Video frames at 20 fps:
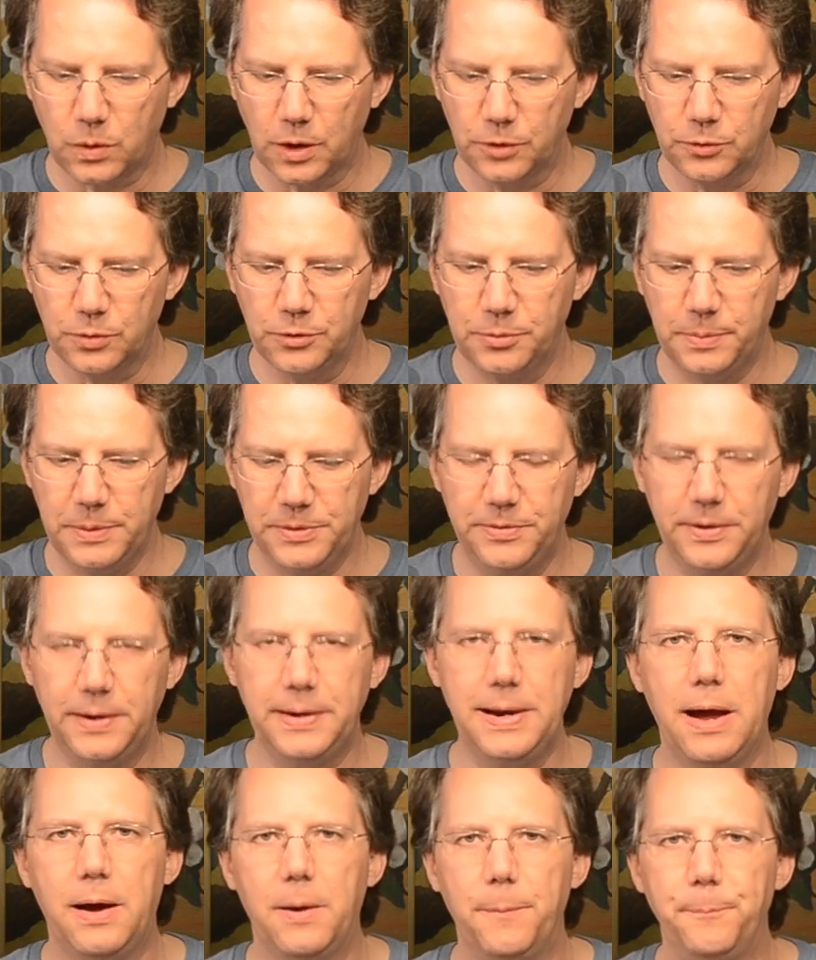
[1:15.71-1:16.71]
this one's been
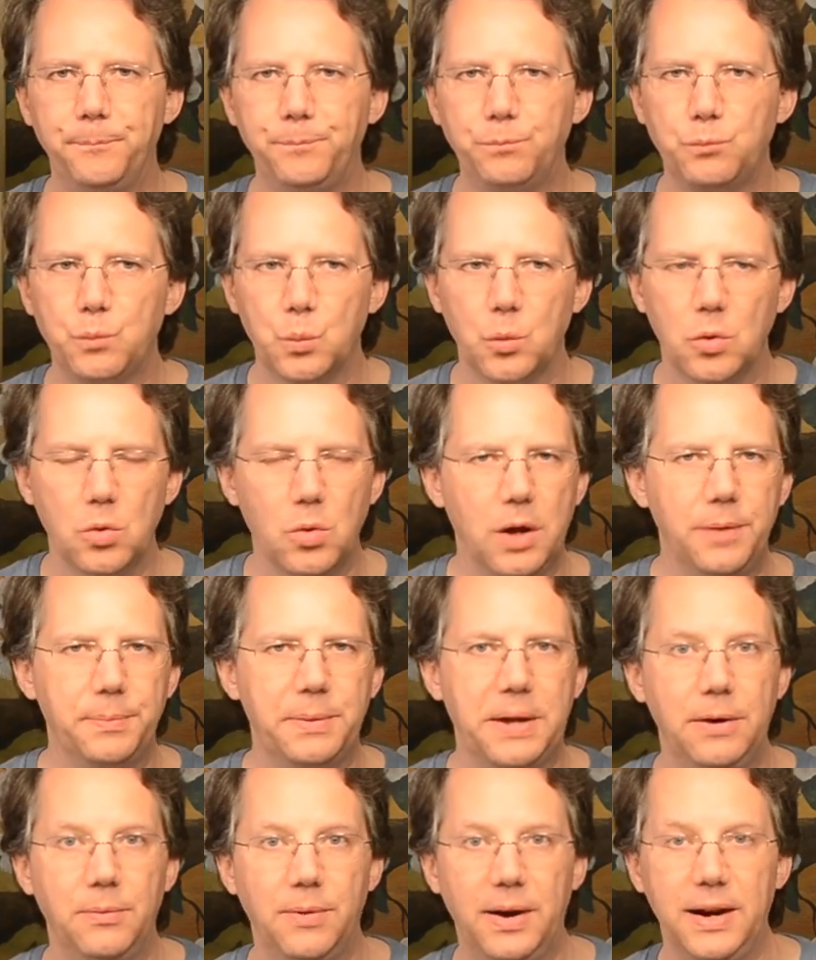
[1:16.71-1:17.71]
sitting out while I'm
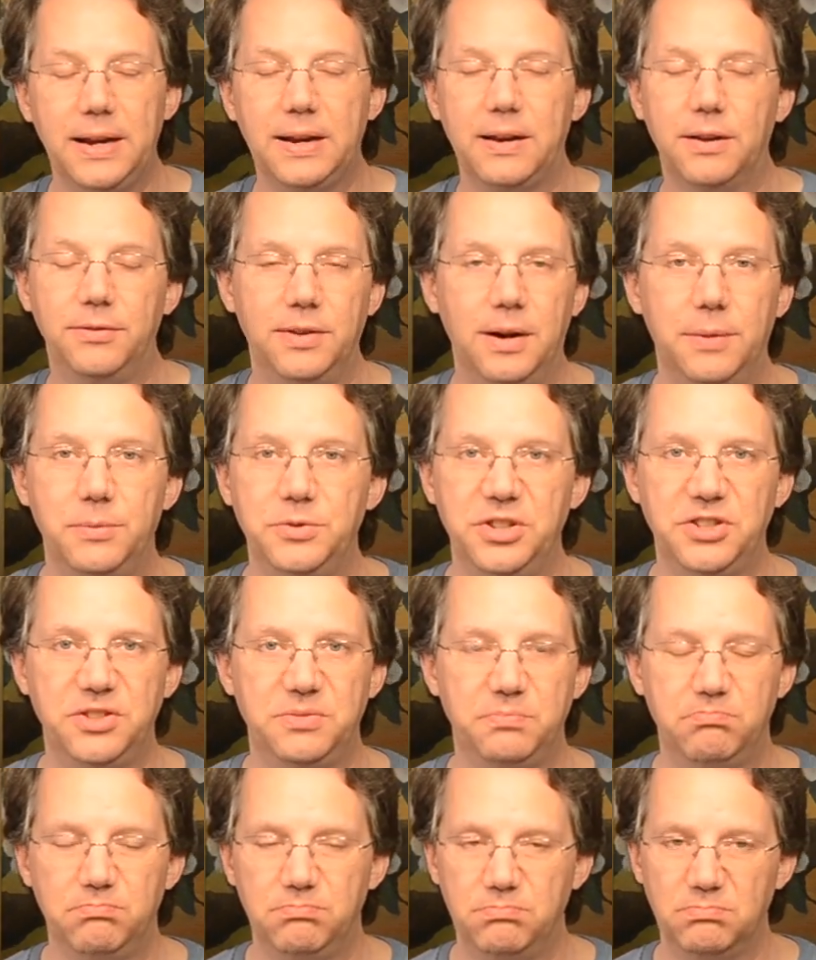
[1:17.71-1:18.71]
getting ready because I was
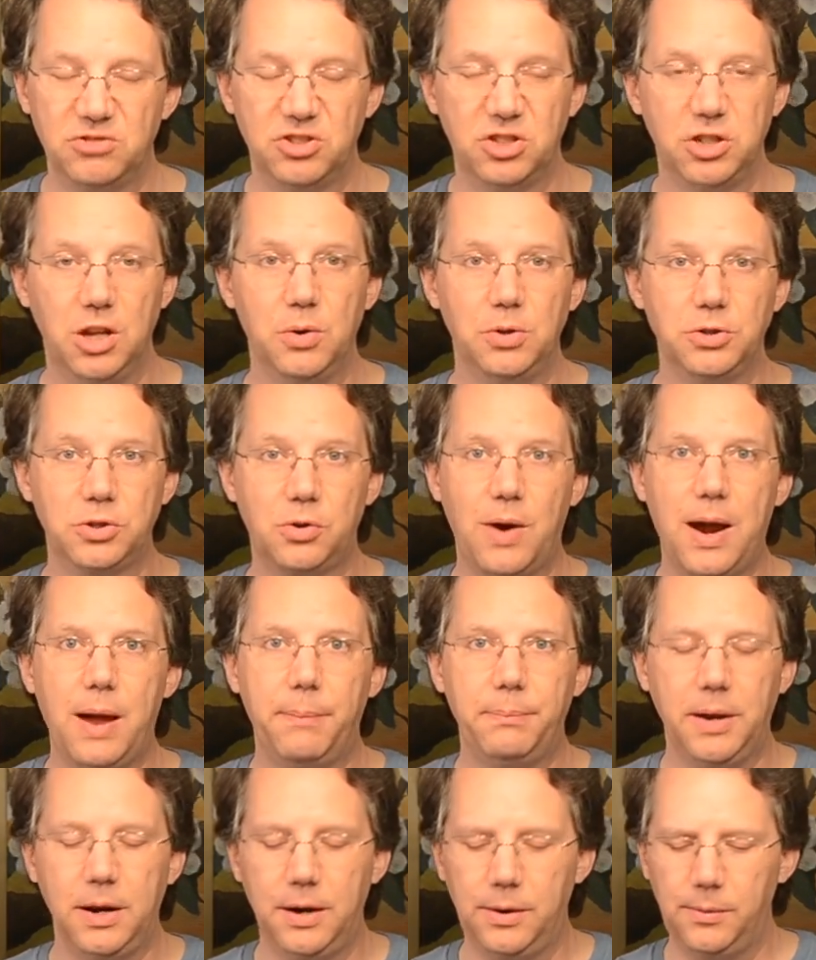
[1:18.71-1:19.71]
just slow as
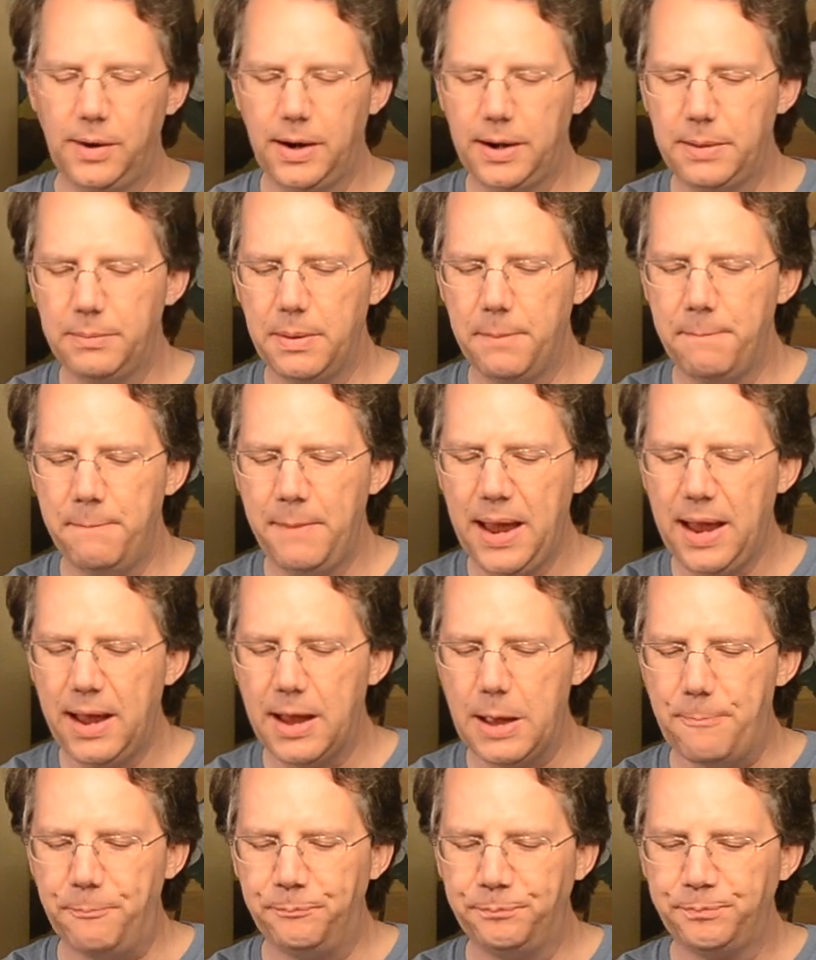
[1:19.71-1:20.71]
crap getting ready. But
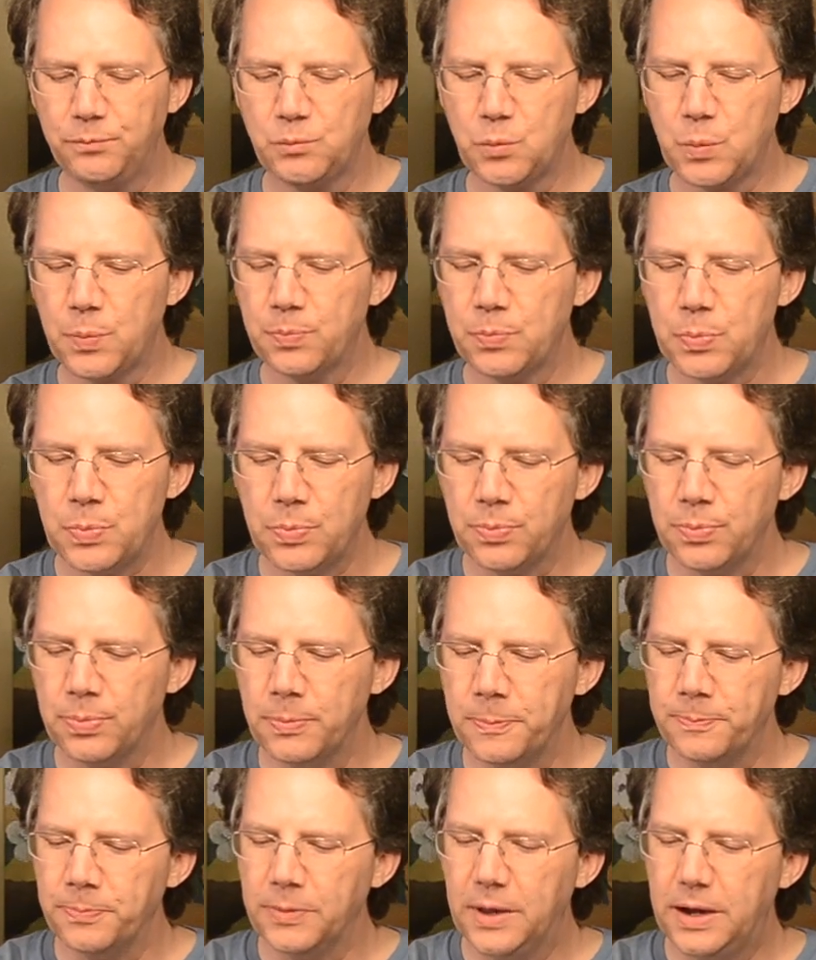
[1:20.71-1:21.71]
man,
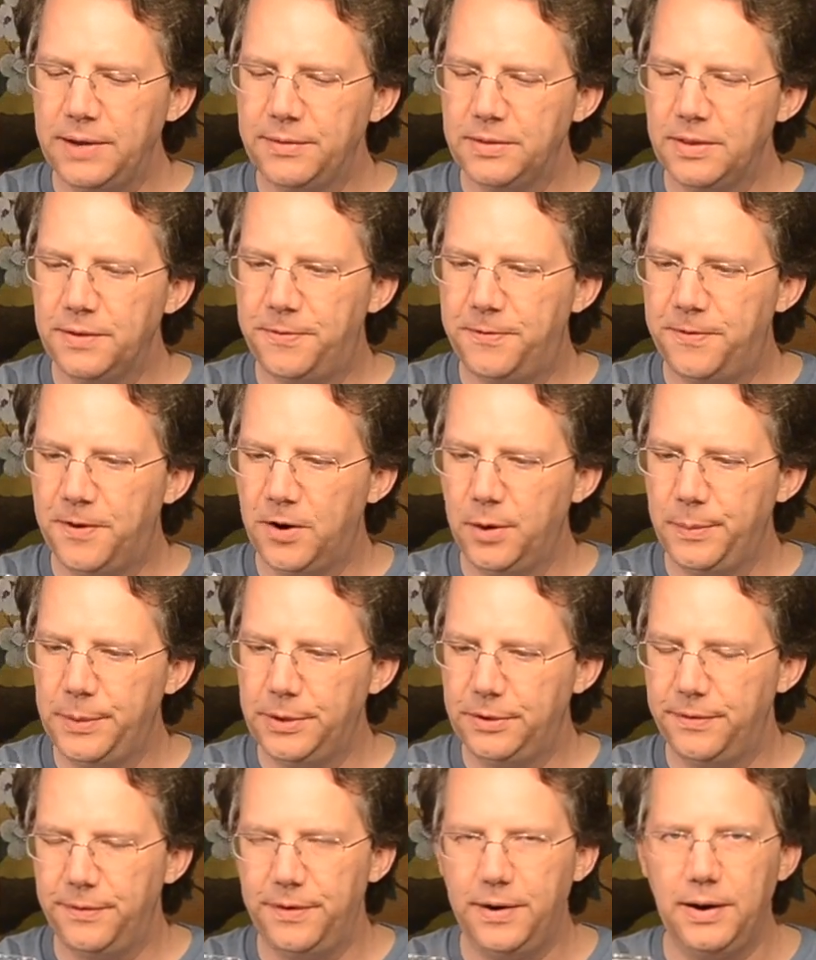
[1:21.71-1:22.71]
even the foam
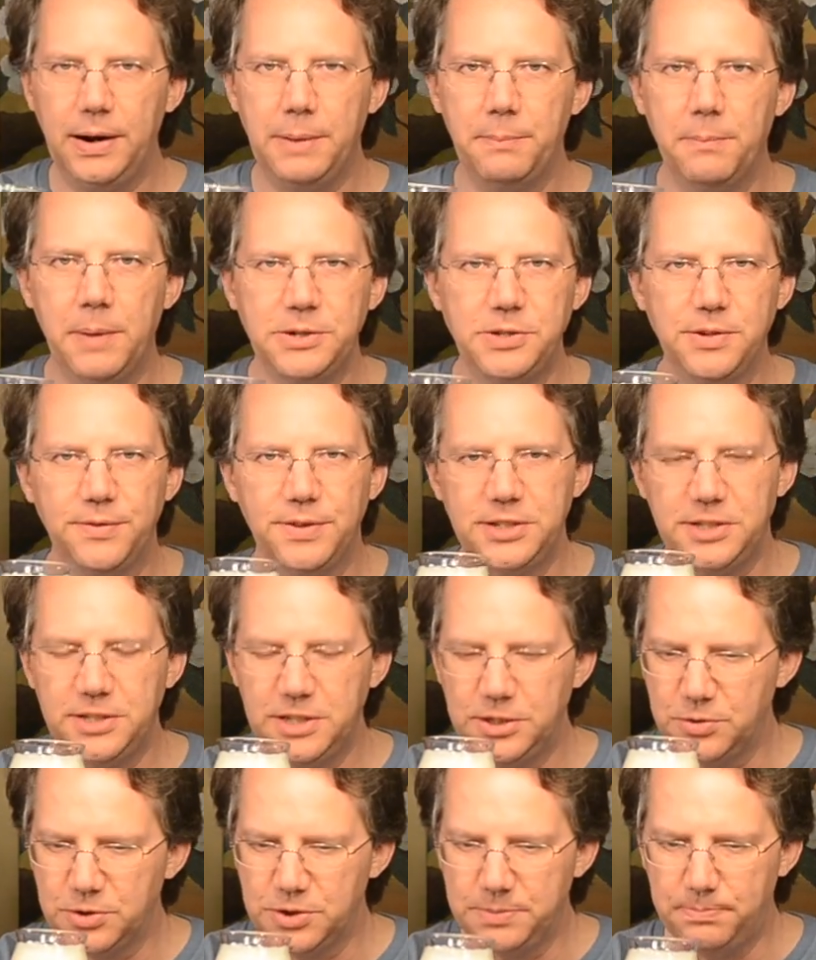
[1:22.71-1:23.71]
is very much of a
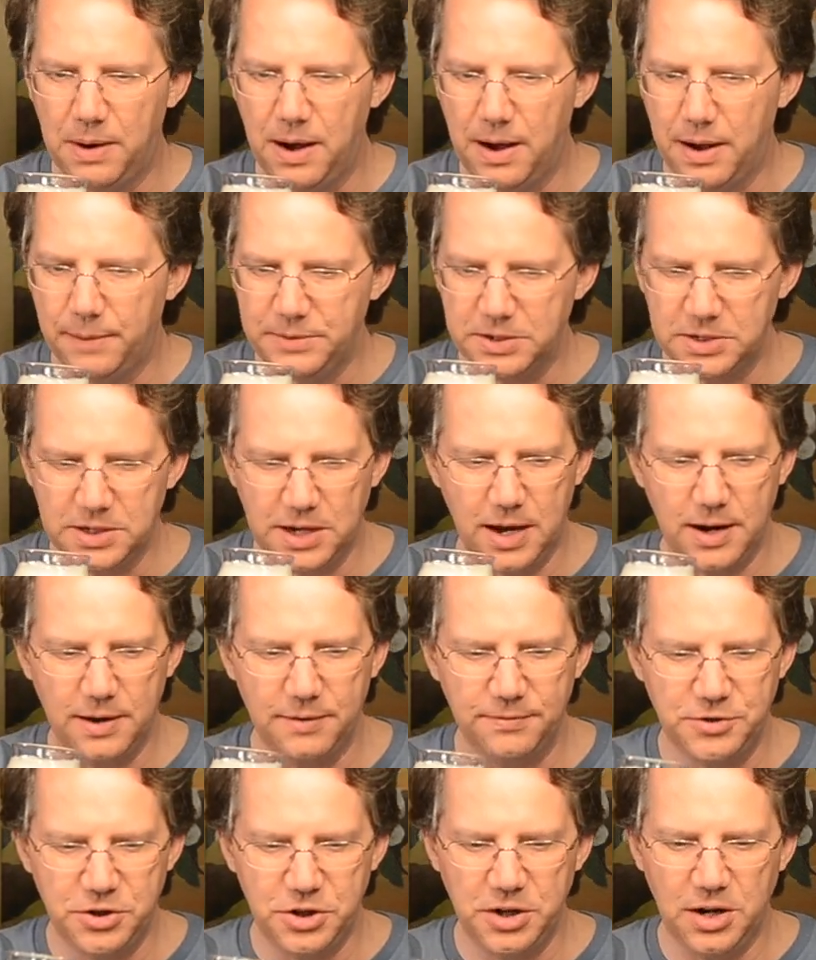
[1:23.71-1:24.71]
citrus bomb. It's kind
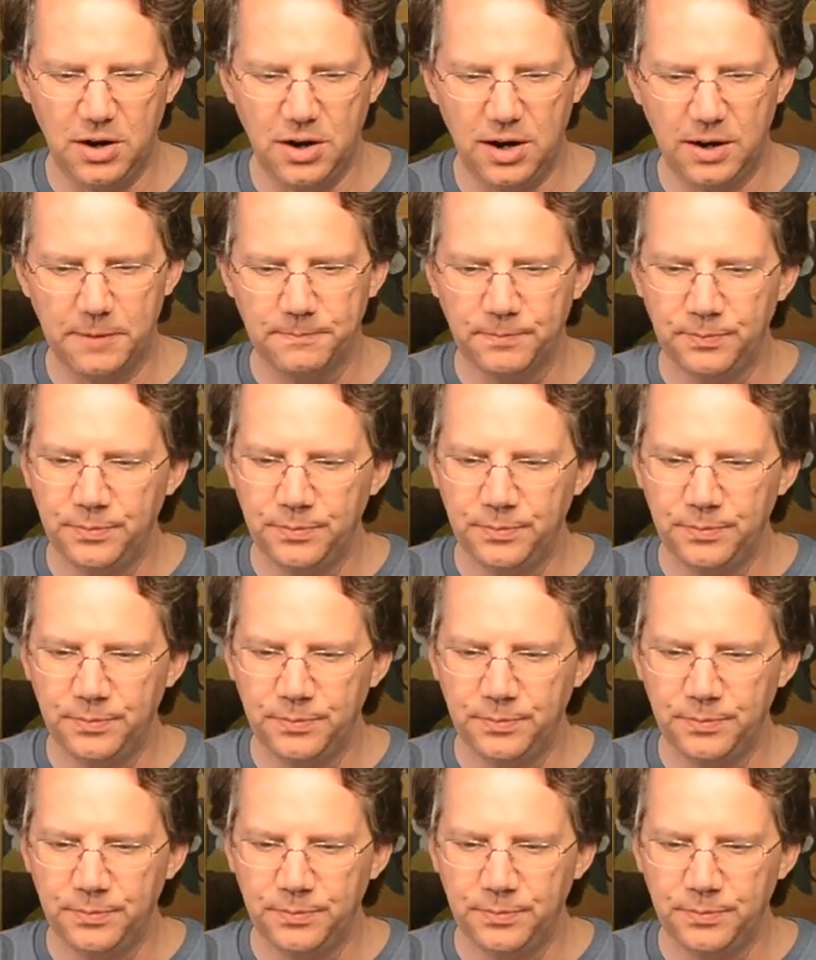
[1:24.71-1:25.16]
of generic.